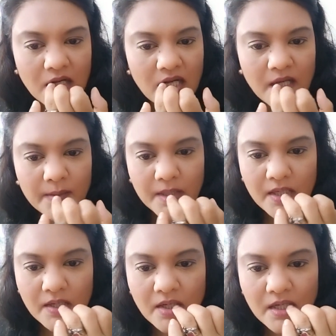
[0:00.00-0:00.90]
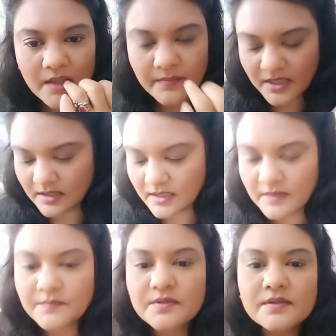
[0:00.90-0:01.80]
dab it on my
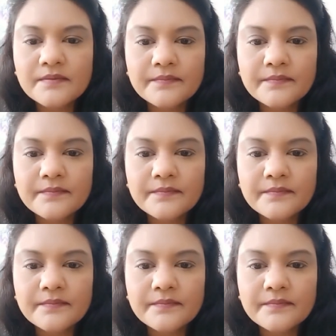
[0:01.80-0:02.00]
lips